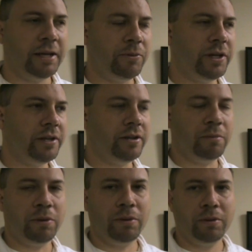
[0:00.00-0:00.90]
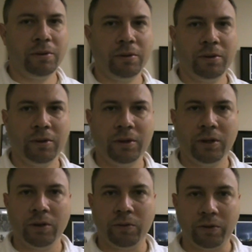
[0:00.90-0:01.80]
and we end up
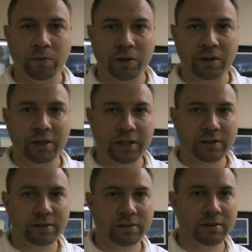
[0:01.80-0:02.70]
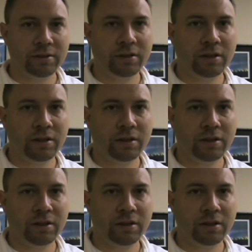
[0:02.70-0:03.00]
with one of these.